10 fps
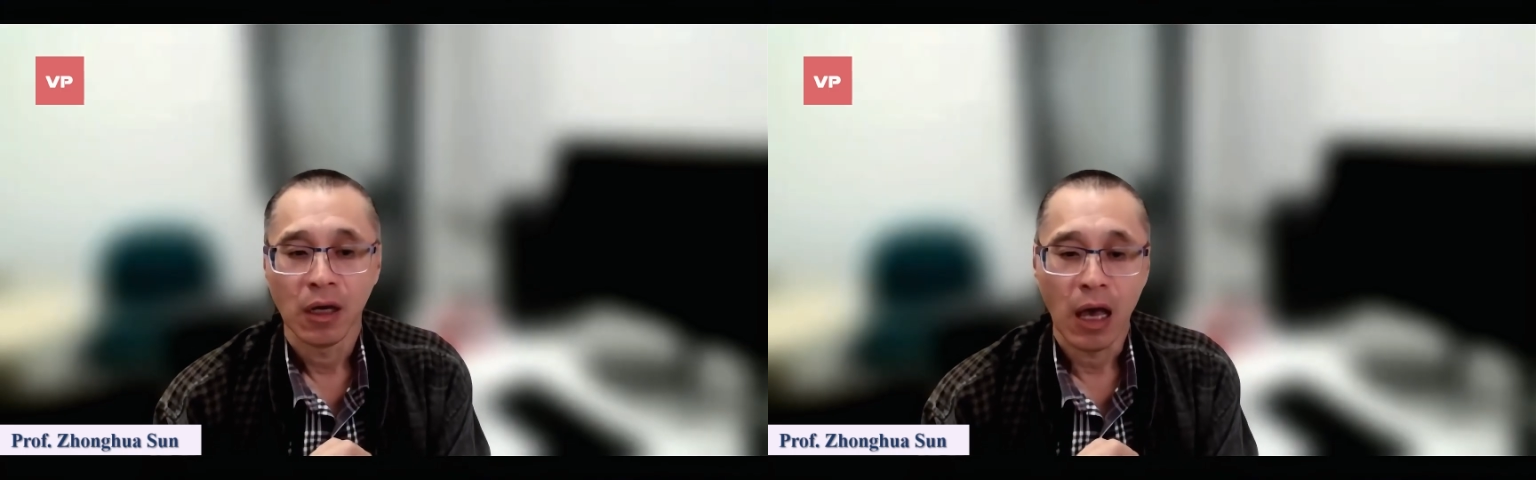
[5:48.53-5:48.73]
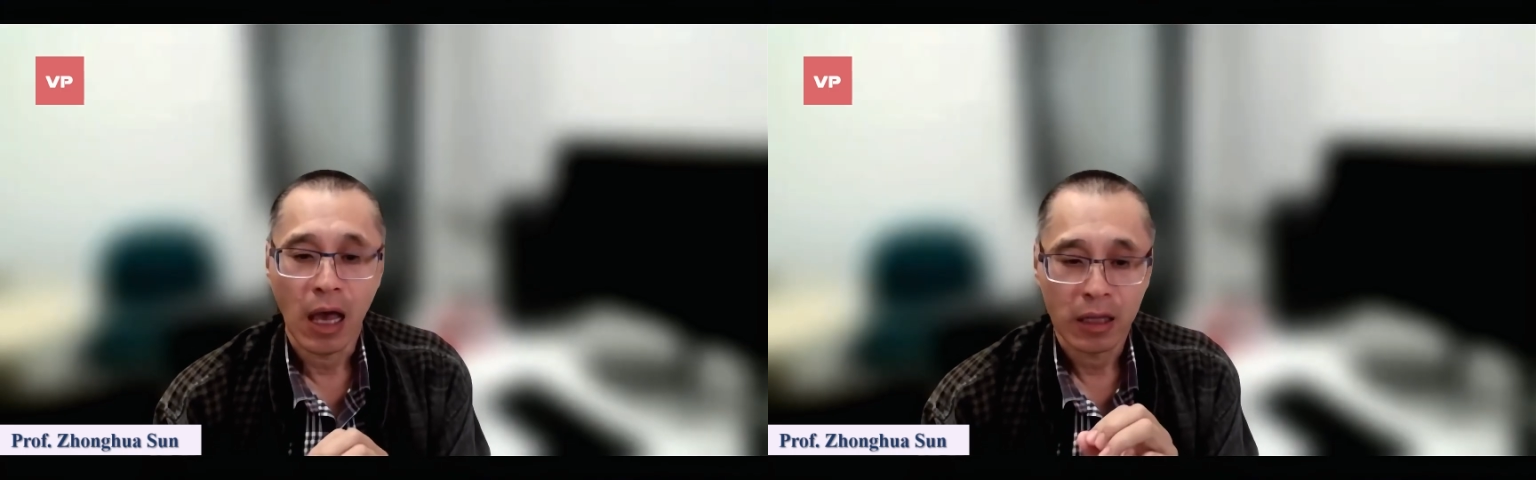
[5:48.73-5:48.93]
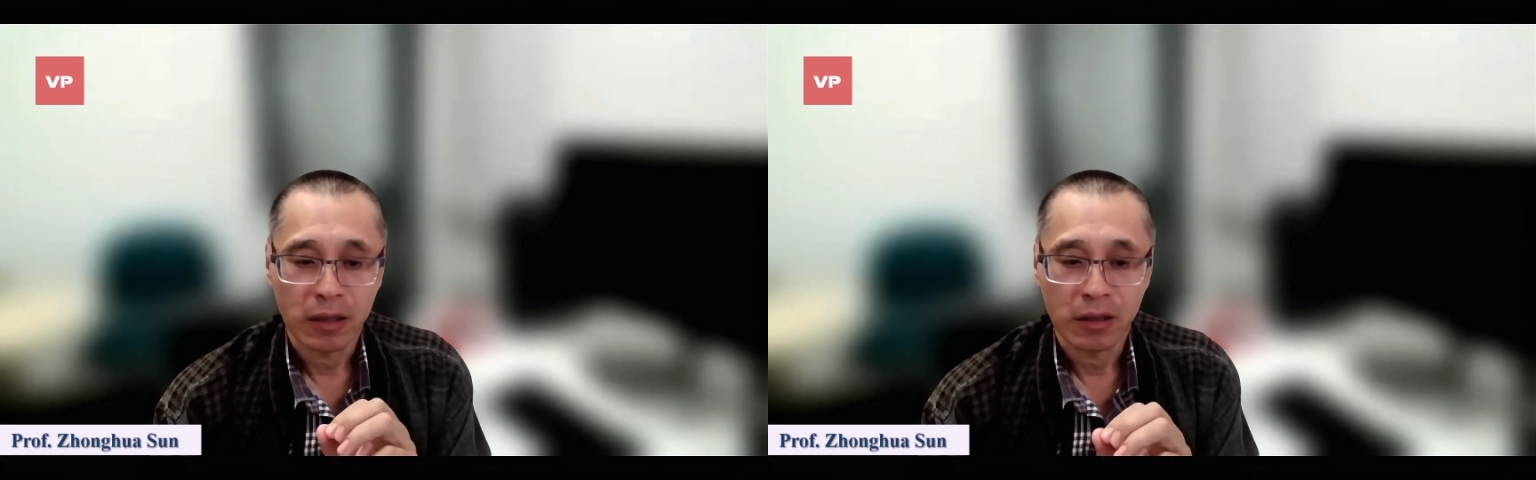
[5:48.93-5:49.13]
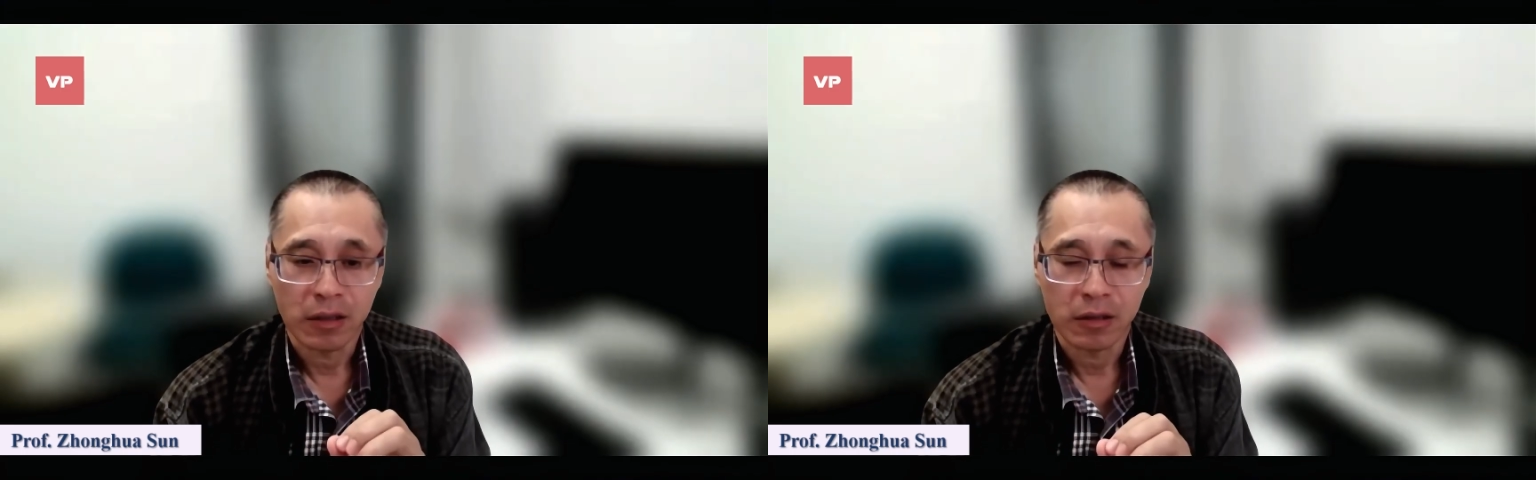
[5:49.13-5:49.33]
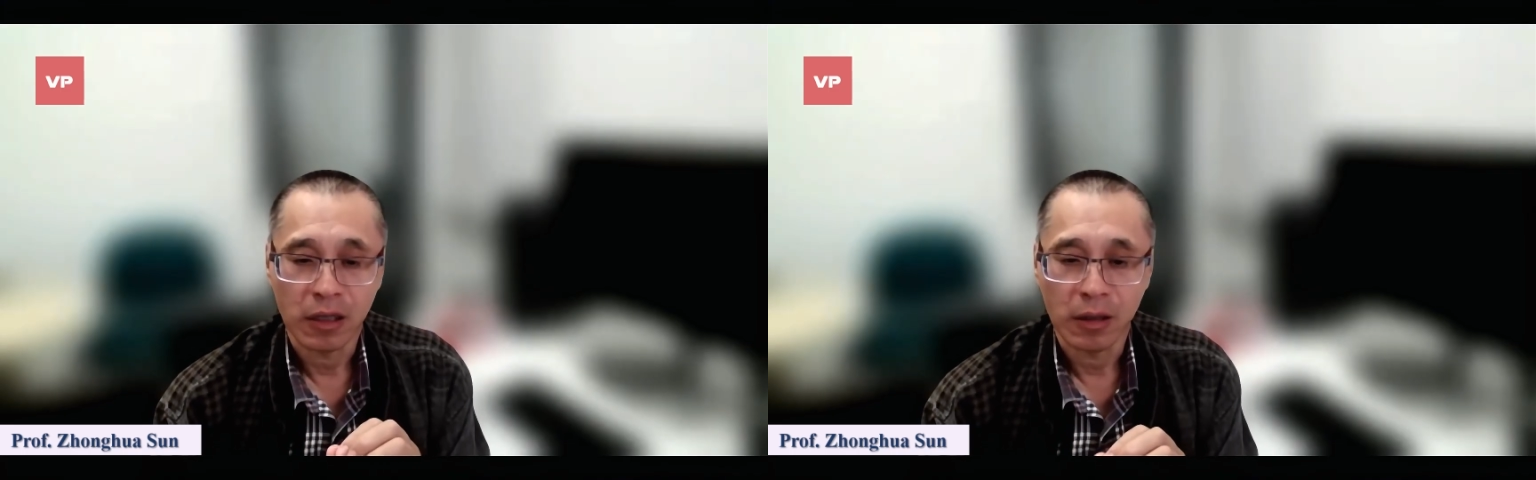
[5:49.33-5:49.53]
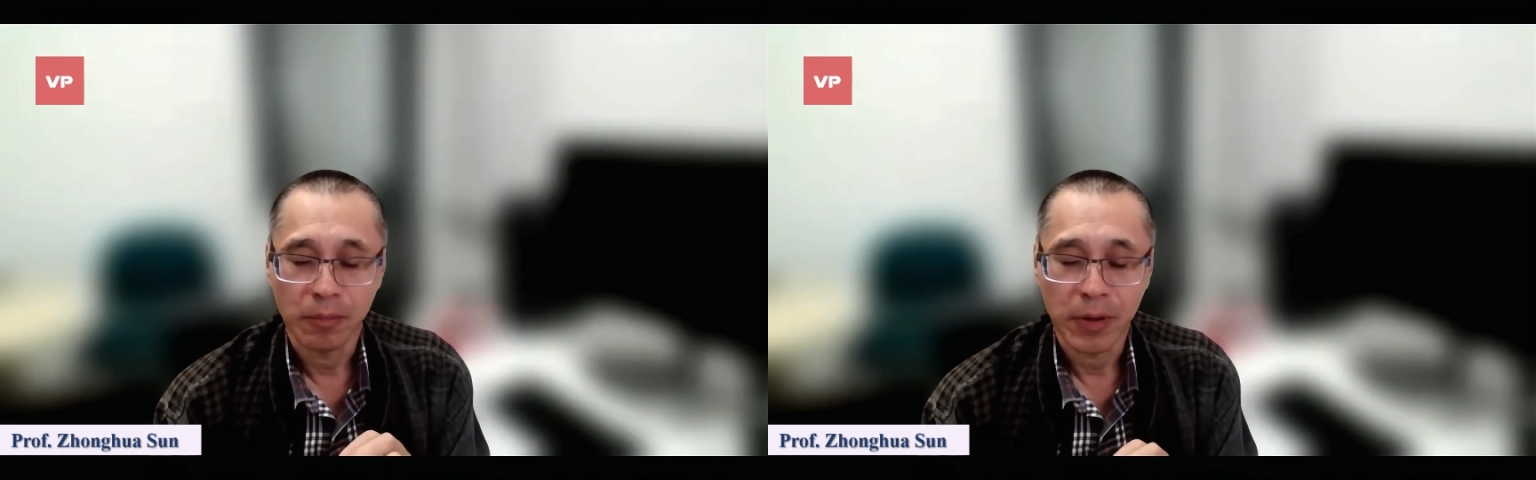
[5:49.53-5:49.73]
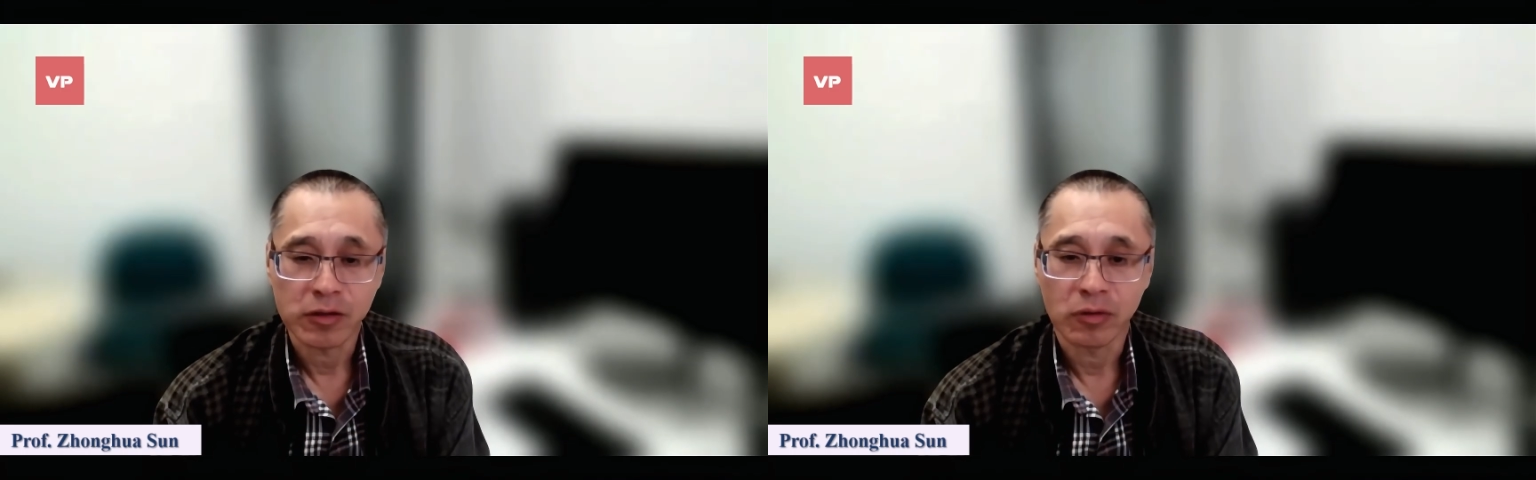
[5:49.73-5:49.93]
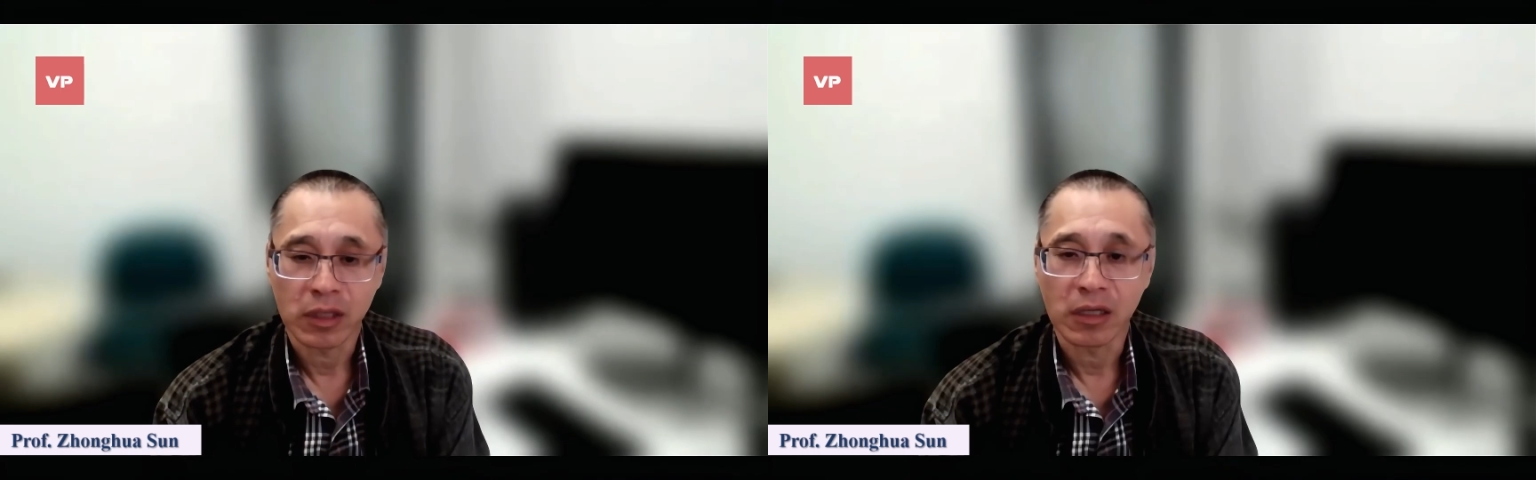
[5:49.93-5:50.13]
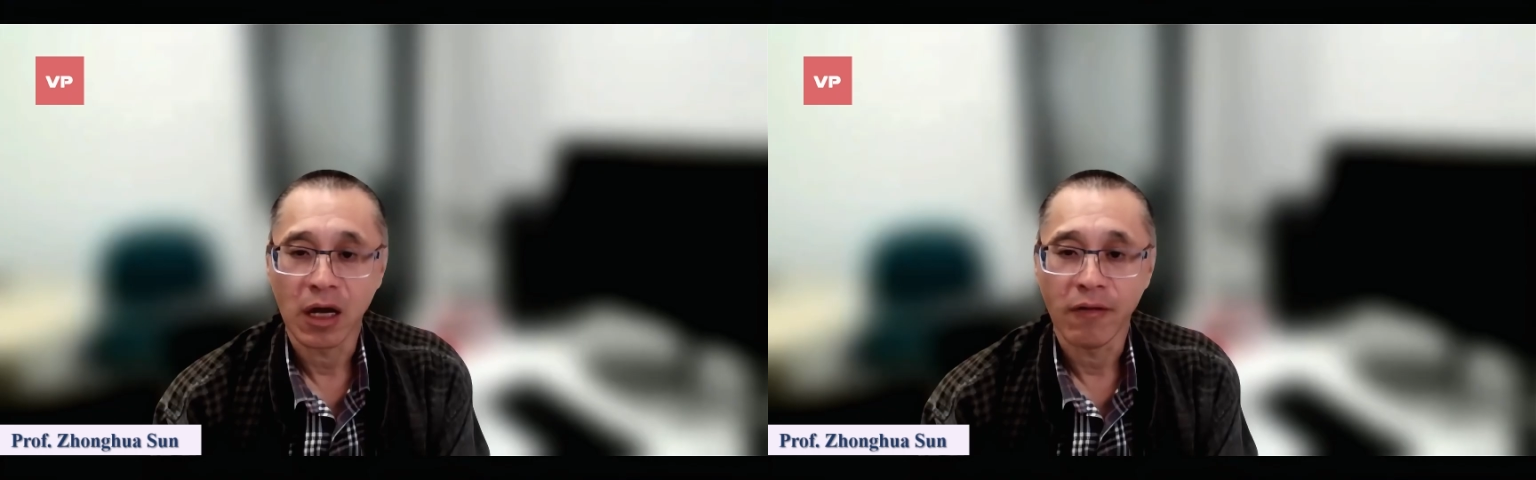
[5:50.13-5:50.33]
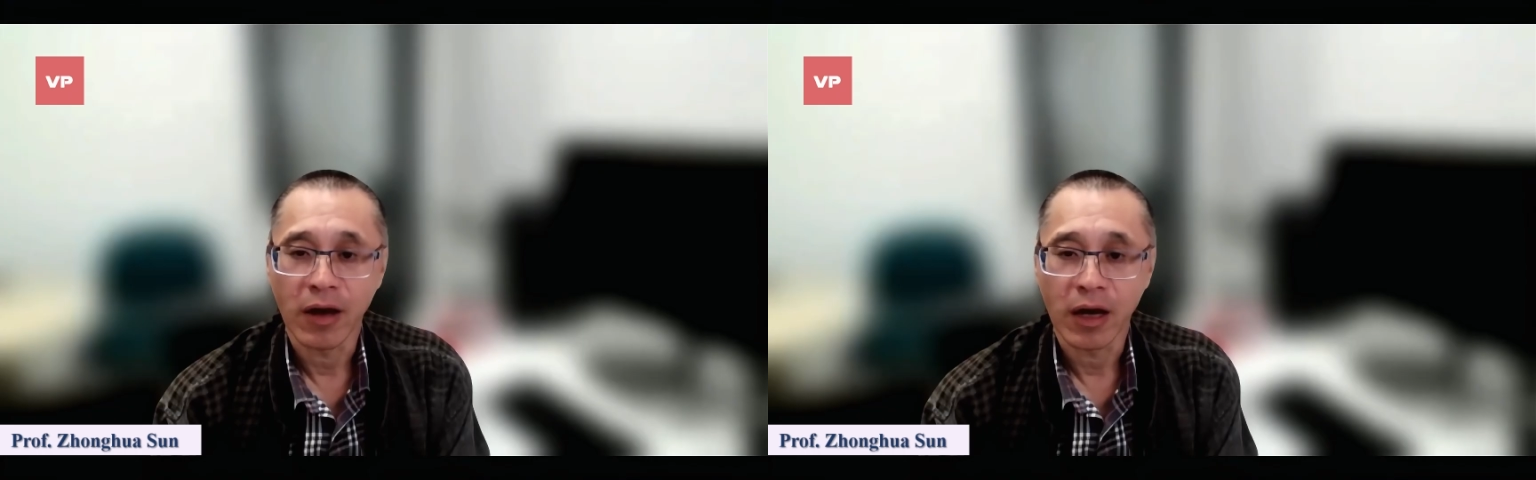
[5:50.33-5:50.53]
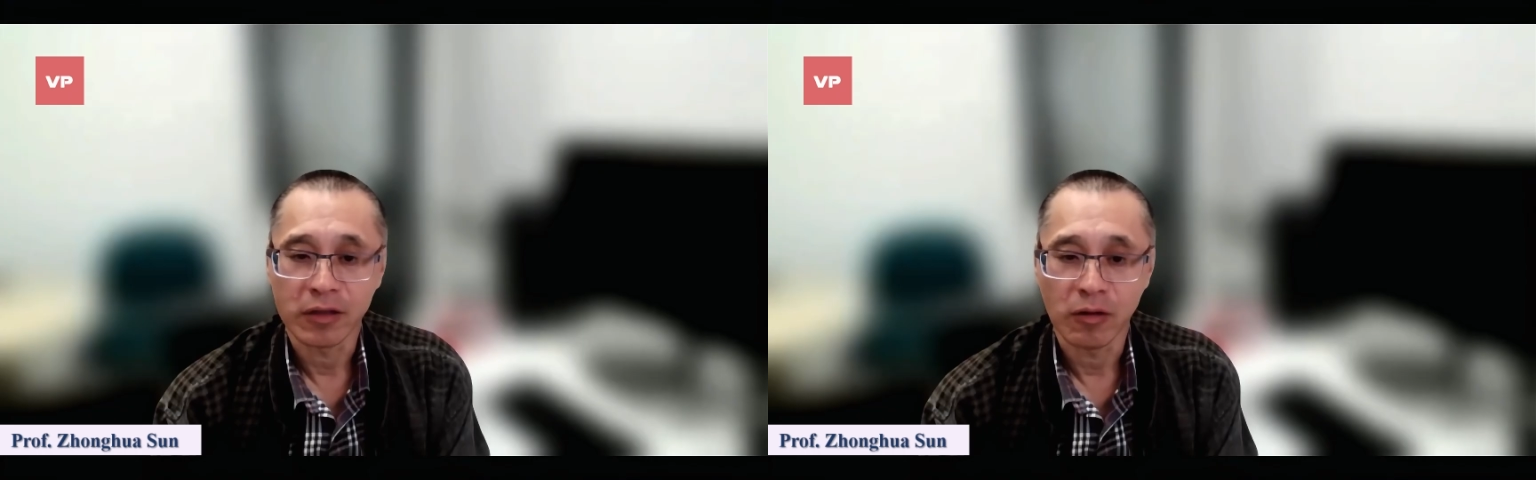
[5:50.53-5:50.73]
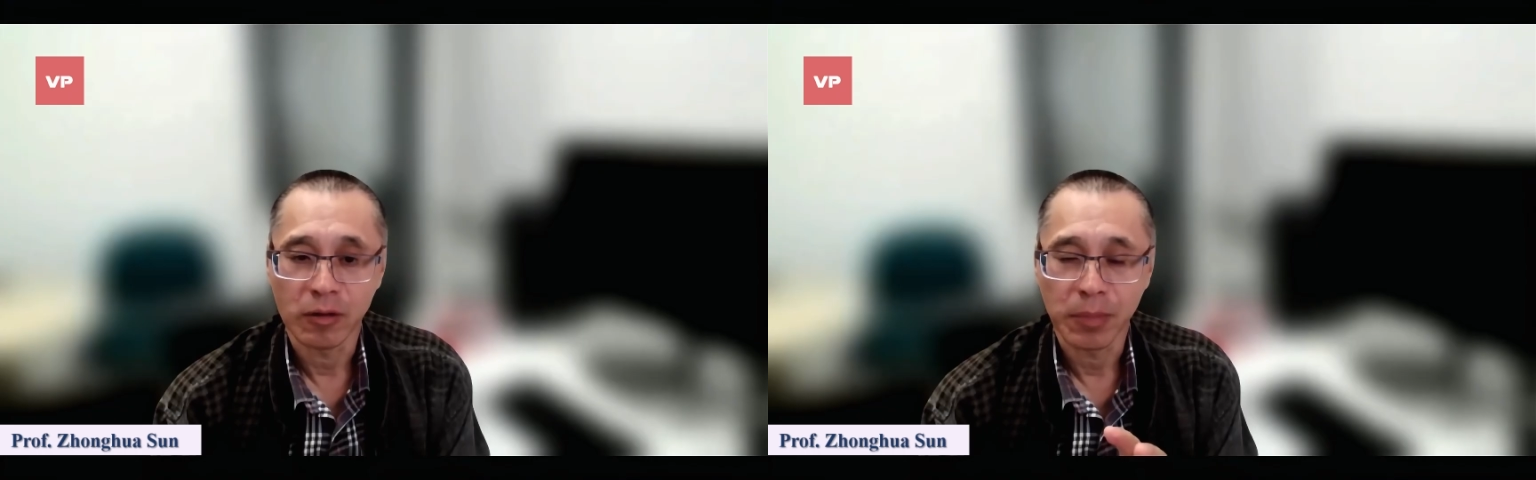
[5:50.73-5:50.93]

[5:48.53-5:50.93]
and they based on the cadaver,